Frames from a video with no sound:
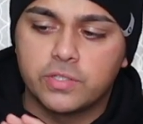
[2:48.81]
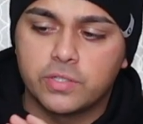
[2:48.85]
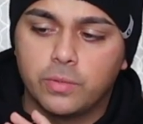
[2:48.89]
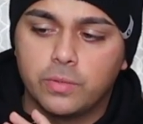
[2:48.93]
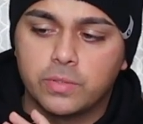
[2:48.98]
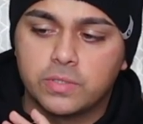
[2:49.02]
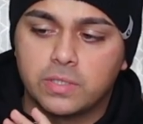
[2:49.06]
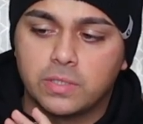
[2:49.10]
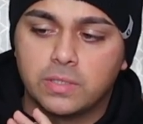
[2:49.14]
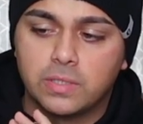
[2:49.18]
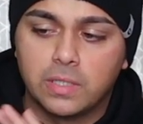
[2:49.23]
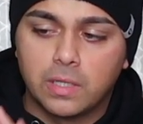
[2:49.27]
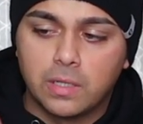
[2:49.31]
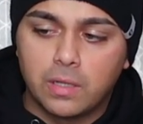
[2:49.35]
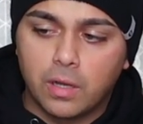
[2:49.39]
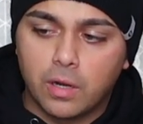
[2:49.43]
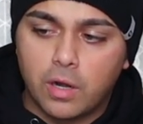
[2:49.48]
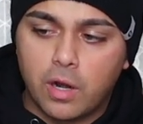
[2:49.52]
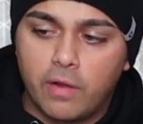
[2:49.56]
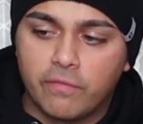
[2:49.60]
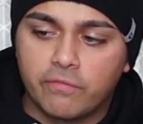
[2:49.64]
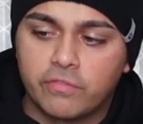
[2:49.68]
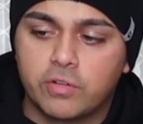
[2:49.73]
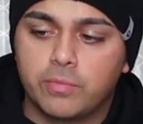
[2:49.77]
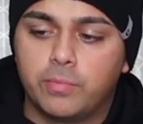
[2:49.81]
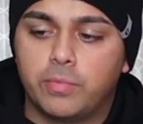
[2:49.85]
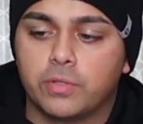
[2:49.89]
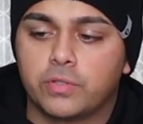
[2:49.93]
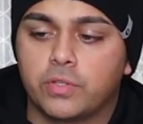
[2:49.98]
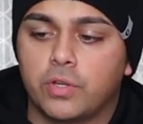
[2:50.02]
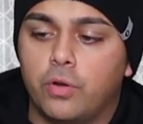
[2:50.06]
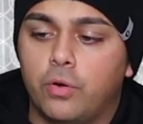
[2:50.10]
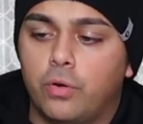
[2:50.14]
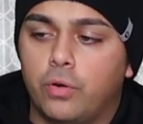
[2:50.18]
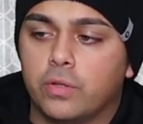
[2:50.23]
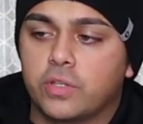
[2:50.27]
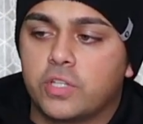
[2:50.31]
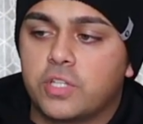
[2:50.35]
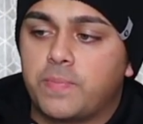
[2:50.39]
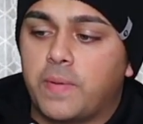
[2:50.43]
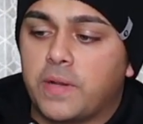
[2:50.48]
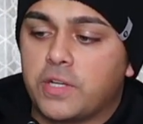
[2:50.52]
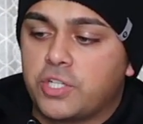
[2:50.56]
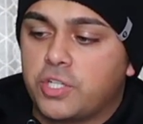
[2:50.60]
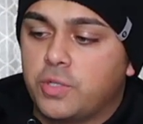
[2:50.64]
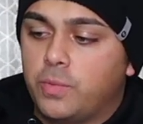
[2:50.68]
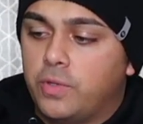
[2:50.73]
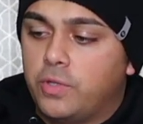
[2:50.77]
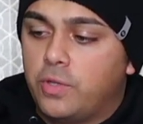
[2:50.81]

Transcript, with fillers: so it's a little uncomfortable to hold, especially